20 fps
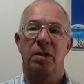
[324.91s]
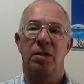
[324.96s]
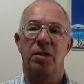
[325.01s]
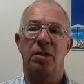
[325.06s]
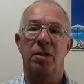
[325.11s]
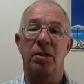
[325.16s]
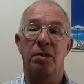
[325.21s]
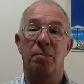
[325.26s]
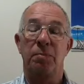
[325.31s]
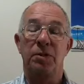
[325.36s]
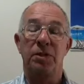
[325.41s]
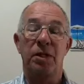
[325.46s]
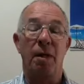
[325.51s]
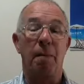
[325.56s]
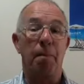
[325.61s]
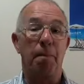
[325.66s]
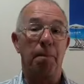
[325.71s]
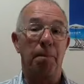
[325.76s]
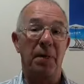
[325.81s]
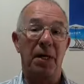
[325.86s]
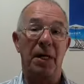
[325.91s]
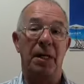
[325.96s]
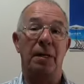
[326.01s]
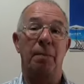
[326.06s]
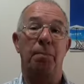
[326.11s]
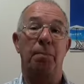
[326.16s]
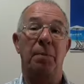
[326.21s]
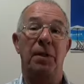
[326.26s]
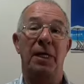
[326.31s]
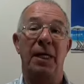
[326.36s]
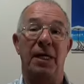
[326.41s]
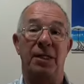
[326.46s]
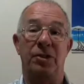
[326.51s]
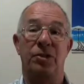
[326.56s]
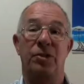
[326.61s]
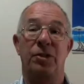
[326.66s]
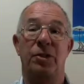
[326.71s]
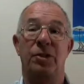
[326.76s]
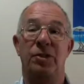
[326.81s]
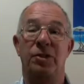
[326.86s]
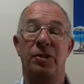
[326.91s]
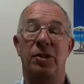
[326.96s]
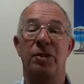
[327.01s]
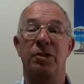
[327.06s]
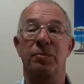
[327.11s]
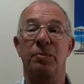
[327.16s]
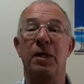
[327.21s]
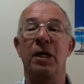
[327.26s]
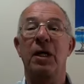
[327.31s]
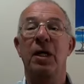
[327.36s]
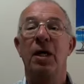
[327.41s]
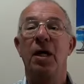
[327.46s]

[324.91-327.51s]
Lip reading: 30% plus, excuse me,